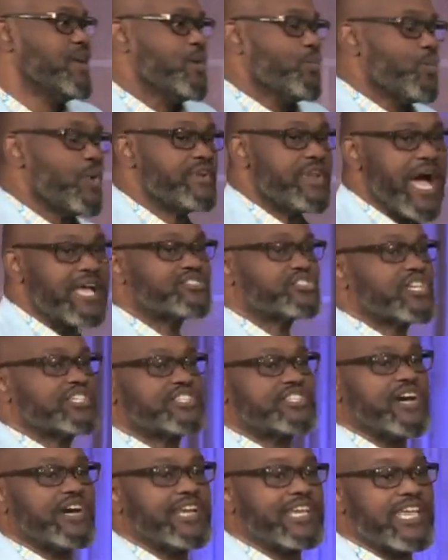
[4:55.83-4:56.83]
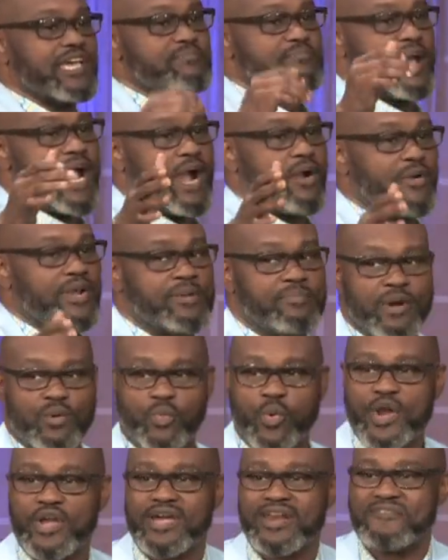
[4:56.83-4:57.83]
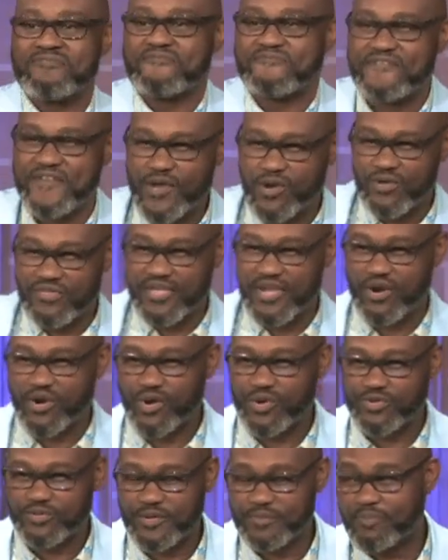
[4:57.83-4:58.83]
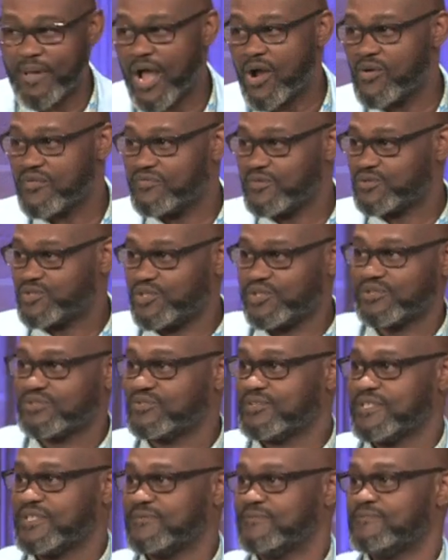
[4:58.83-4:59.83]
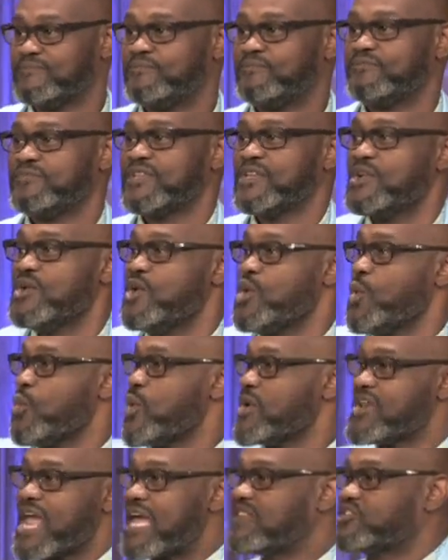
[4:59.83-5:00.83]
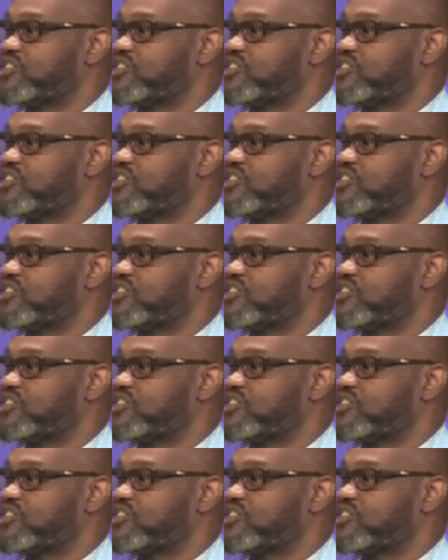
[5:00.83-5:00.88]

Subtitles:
We're not just going to get married, but we're going to fill the earth with powerful children. We're not